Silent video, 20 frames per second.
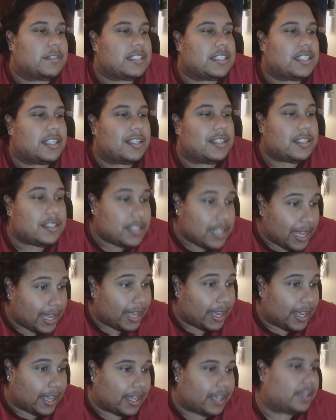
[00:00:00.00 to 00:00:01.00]

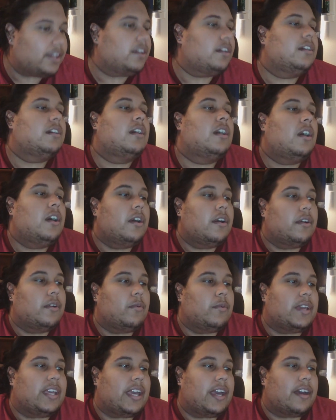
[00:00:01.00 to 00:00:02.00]
Today,
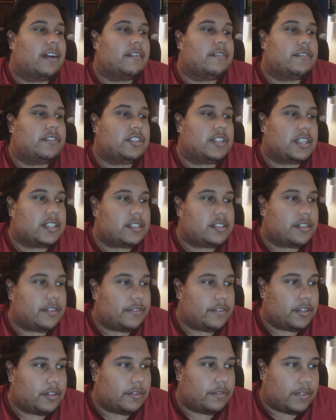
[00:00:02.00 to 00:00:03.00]
we have just a
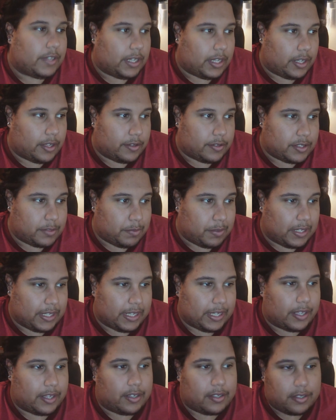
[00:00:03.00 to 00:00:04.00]
few videos
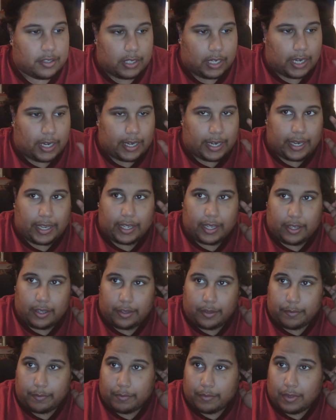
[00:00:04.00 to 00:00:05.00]
planned. I
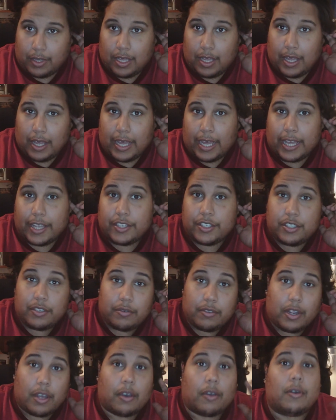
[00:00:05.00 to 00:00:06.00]
am, as
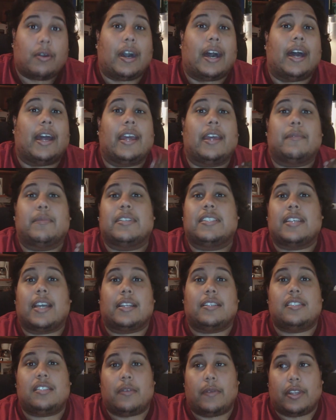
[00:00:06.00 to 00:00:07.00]
you know, I
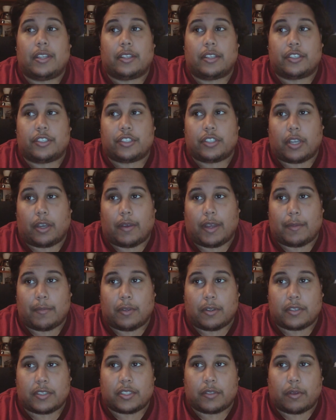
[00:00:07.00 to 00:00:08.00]
besides doing this show, I'm
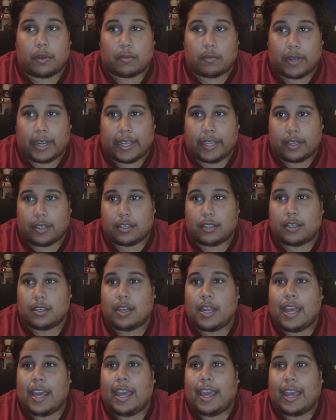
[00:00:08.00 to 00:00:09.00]
also a
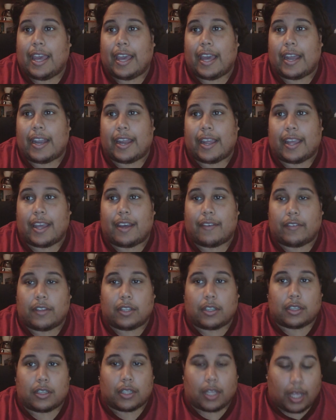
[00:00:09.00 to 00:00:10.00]
writer, and I have a
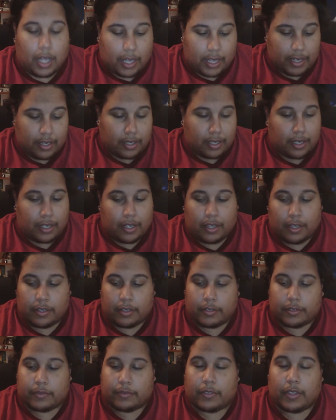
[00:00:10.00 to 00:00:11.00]
lot
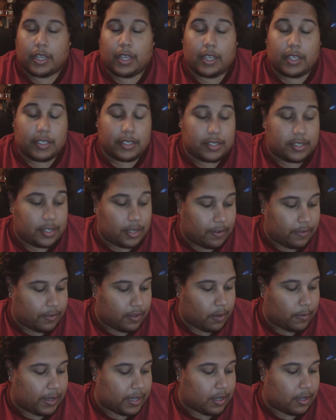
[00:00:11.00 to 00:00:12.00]
of
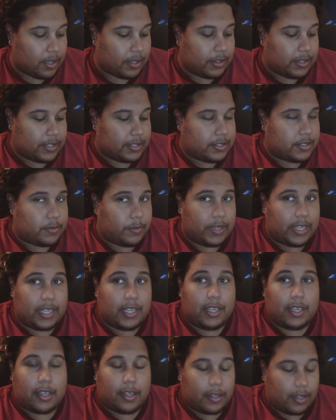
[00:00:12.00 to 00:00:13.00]
stuff going on this
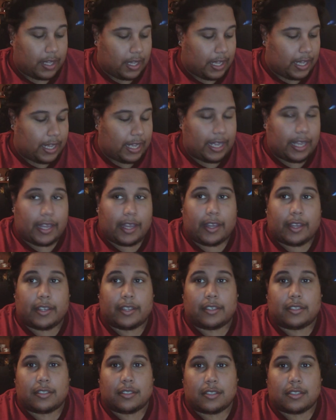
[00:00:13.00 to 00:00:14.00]
week,
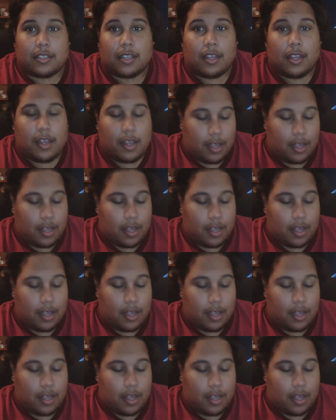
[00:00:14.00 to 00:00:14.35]
and